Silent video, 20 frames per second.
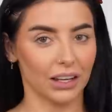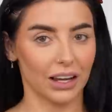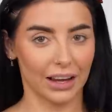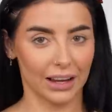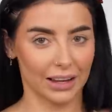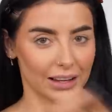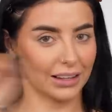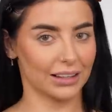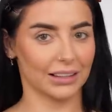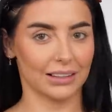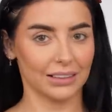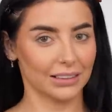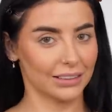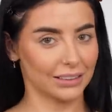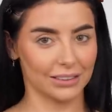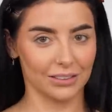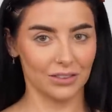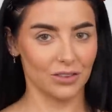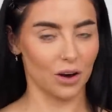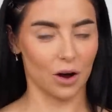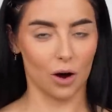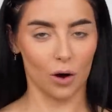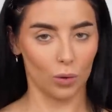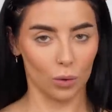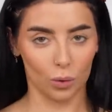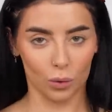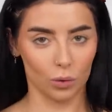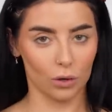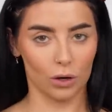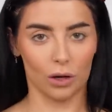like the
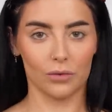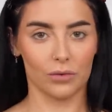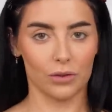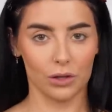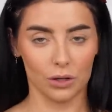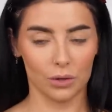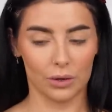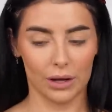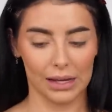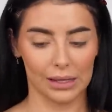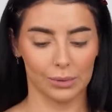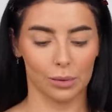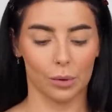whole of the UK's